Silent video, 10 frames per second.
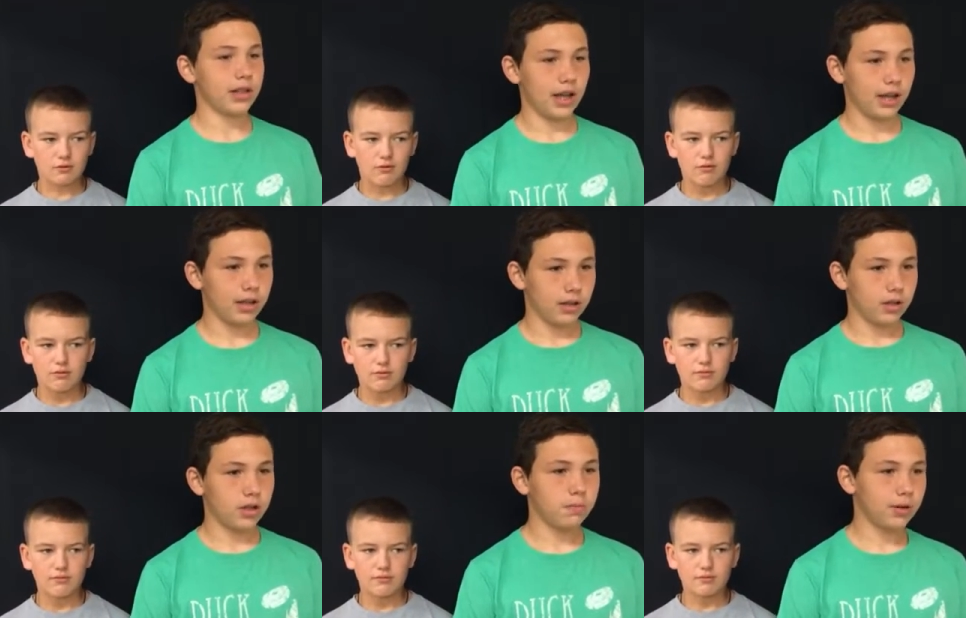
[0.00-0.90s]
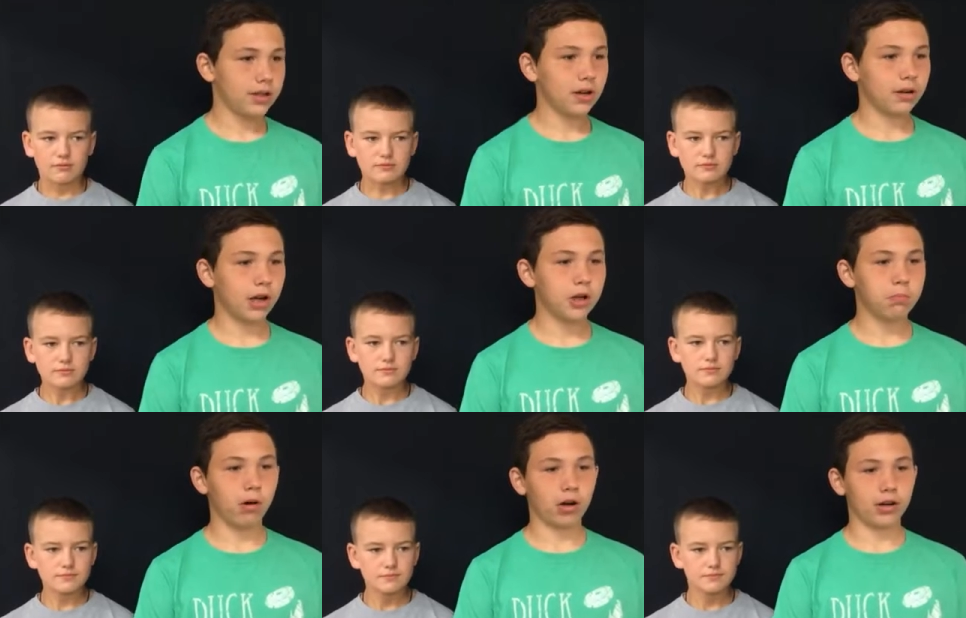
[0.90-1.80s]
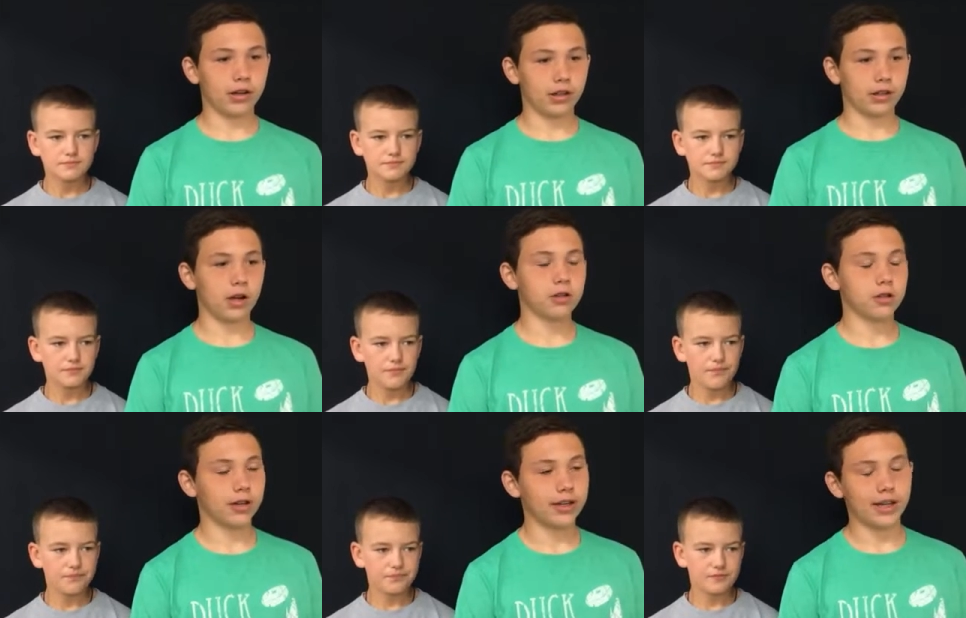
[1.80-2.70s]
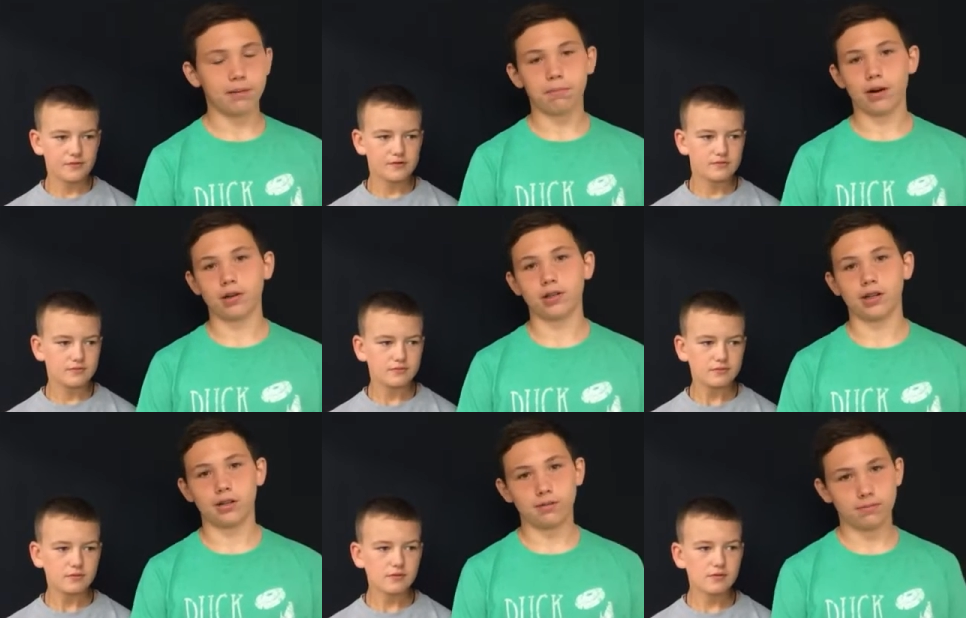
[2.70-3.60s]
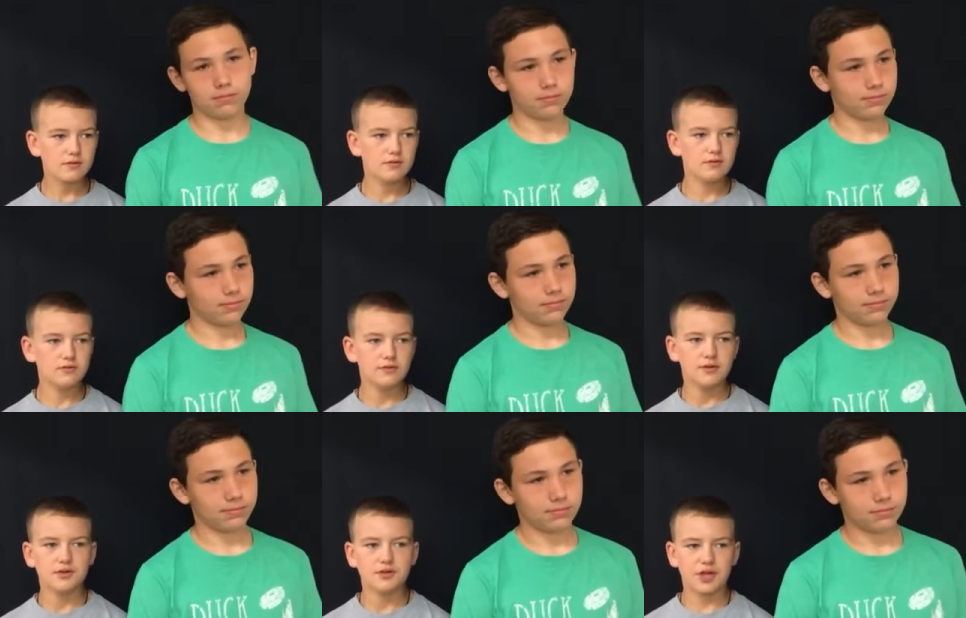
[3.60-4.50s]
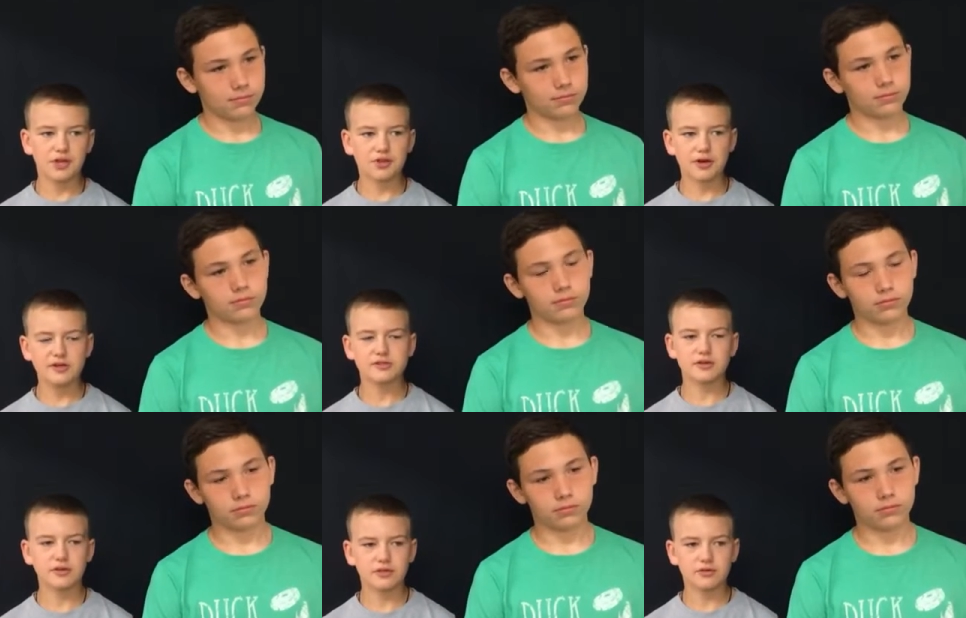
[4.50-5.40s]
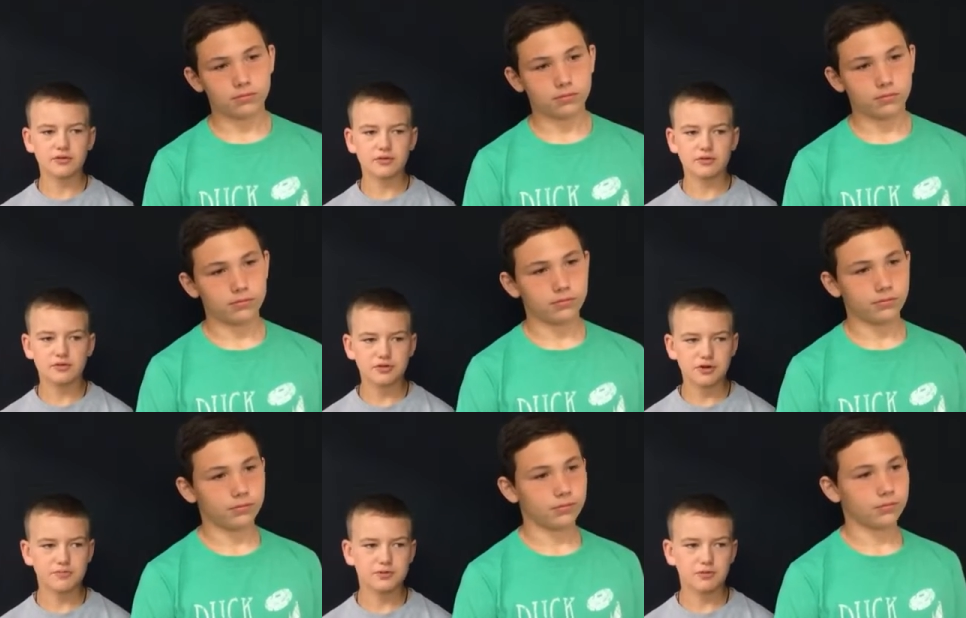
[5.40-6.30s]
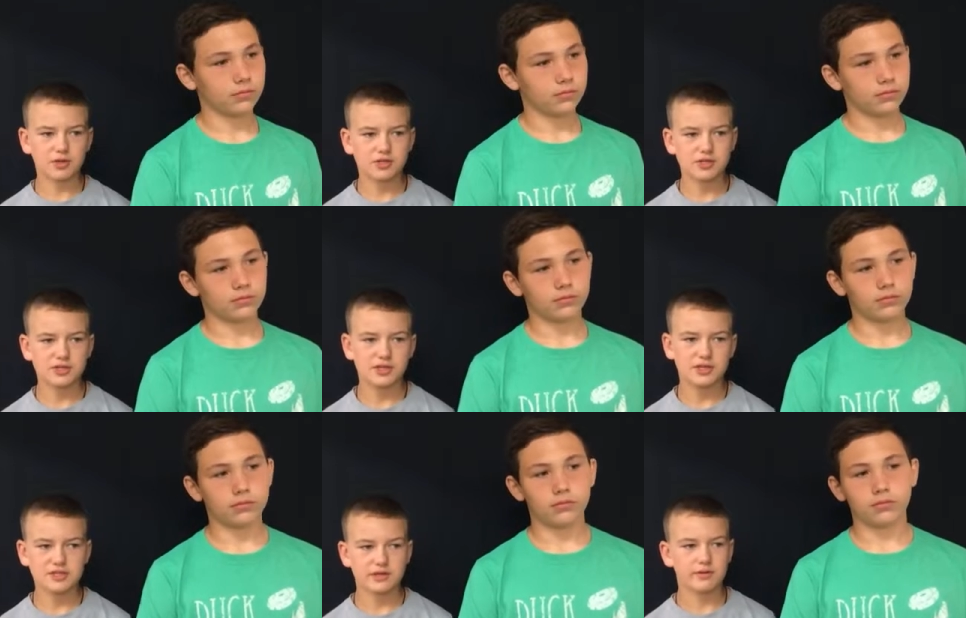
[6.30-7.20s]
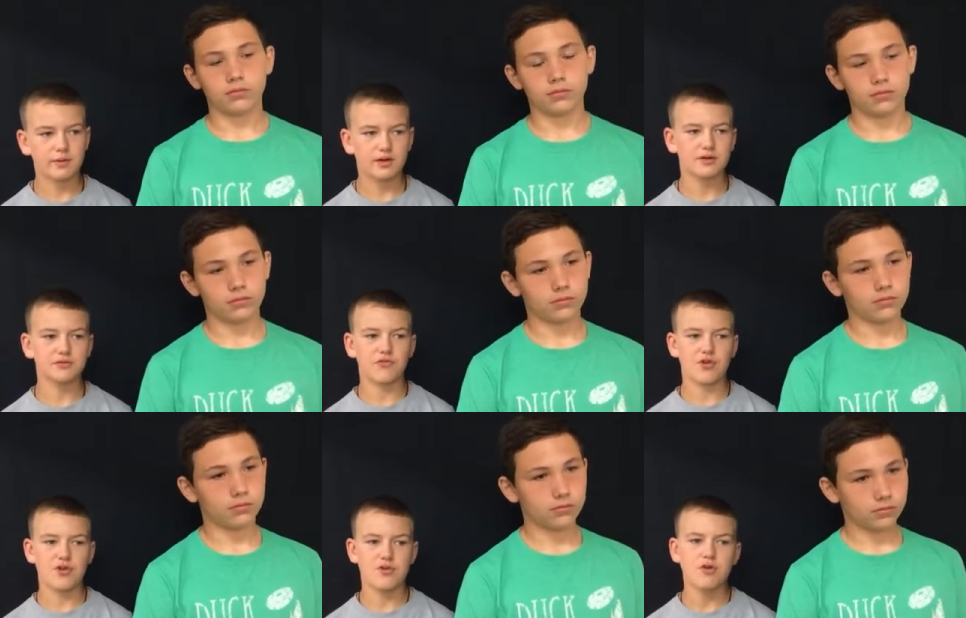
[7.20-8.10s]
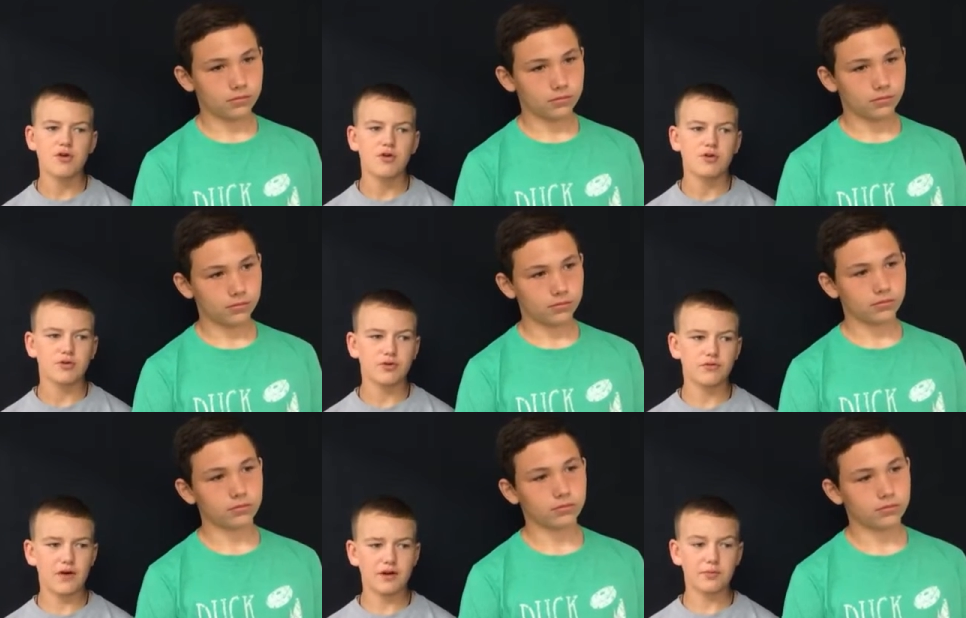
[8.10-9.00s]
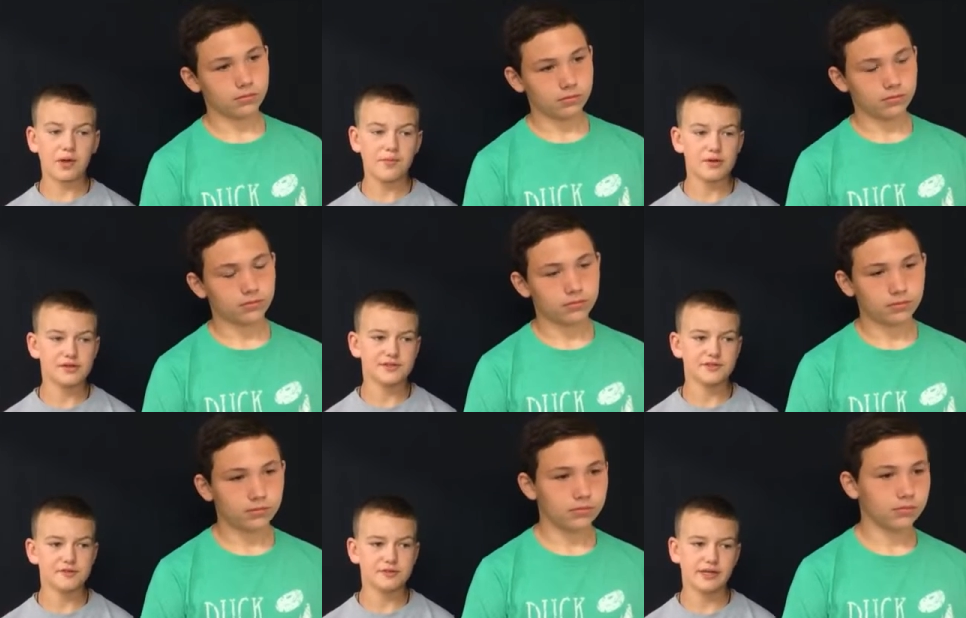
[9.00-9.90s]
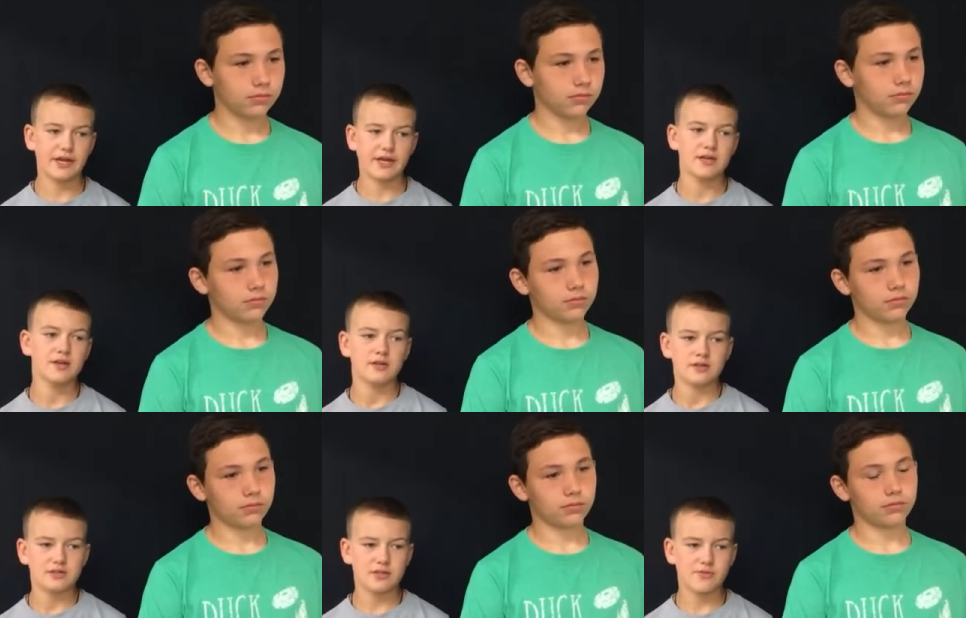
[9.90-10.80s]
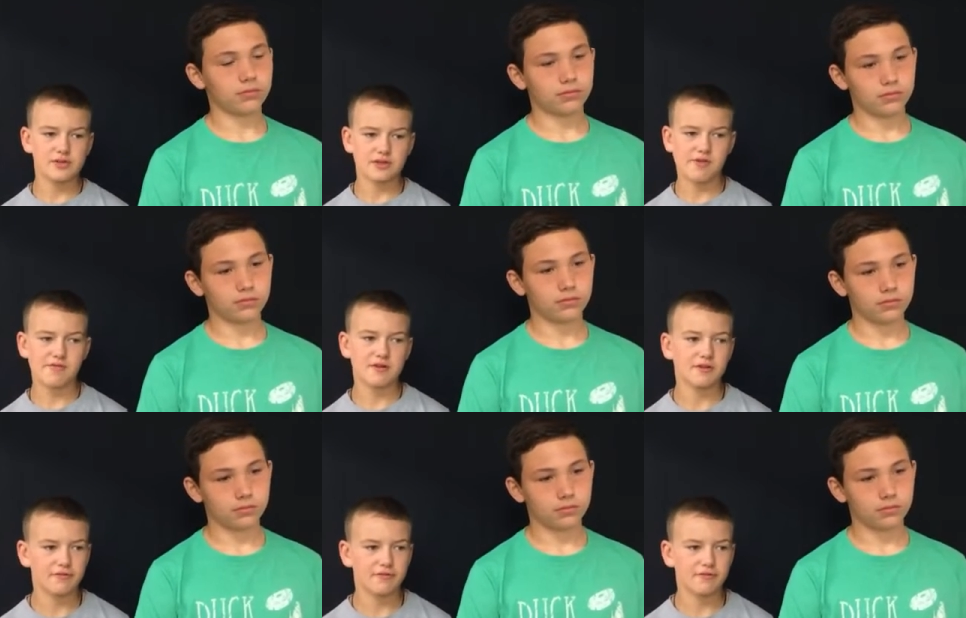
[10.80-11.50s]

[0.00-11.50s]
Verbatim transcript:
Speaker 1: stay, you must tell Coach Barkley or Coach Green in person. Eighth graders going on the
Speaker 2: trip to Washington, D.C. Reminders for you. Your final payment is due today. See Miss Avery in the